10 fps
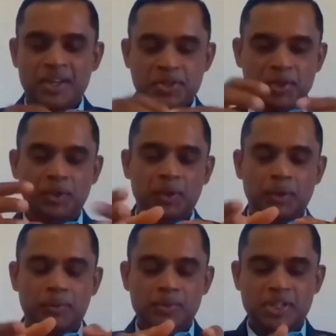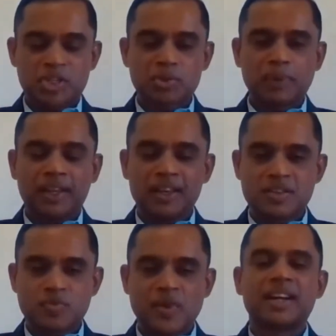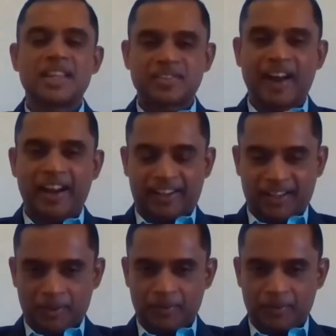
So, so this means we are distracted.